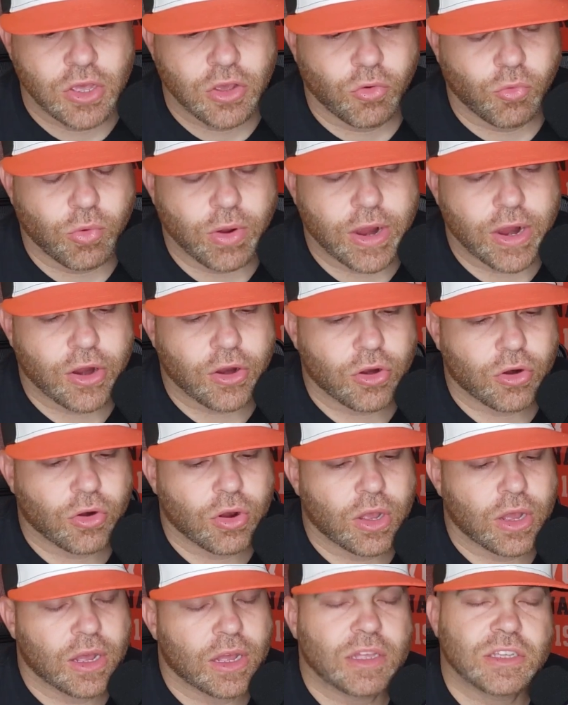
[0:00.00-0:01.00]
where
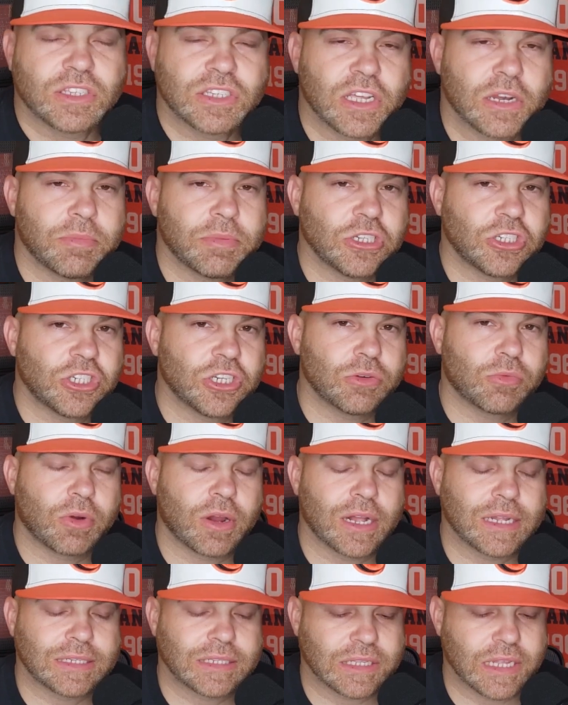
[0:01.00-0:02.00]
it's going to be
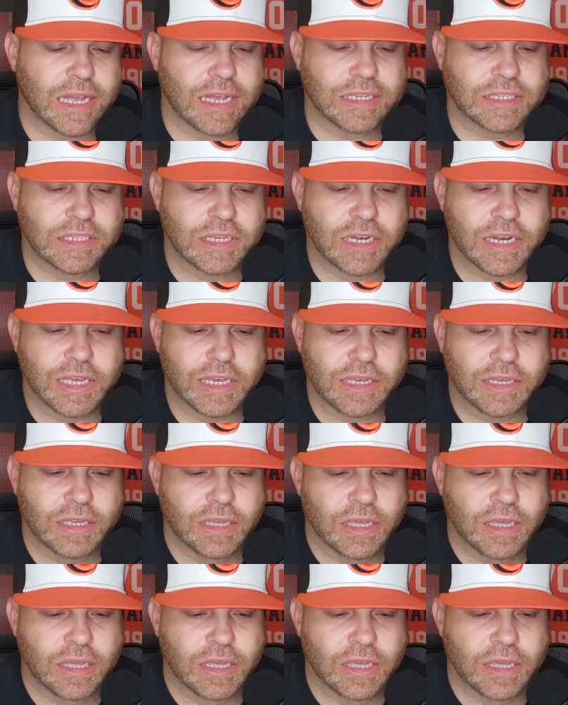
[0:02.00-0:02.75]
G-Rod's last inning,